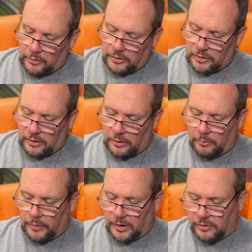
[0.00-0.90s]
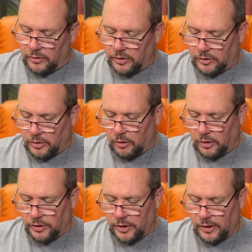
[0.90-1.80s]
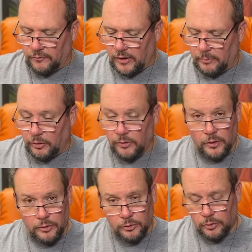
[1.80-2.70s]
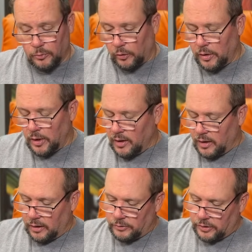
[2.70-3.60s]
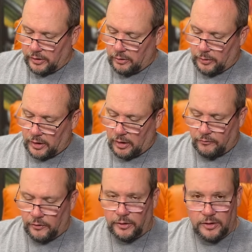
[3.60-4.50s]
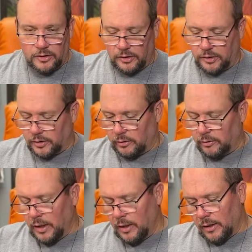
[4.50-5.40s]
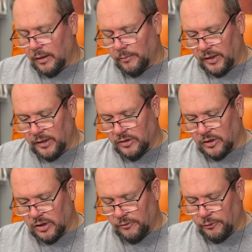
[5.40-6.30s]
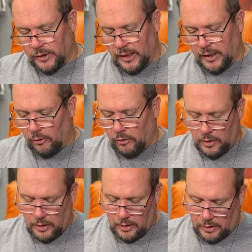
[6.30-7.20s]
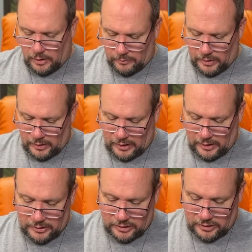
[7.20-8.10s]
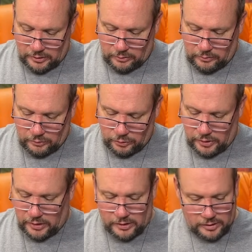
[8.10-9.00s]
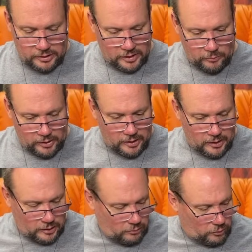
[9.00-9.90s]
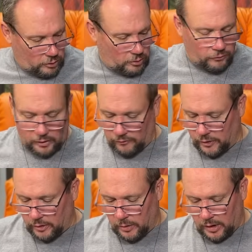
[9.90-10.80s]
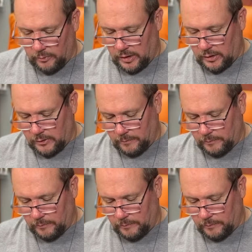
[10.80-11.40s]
is that because they're such a hard, shiny fiber, they're very durable, so they don't break off very easily. So it is a tougher tail, and I'd still treat this the same way, kind of get rid of the fluff on the bottom end.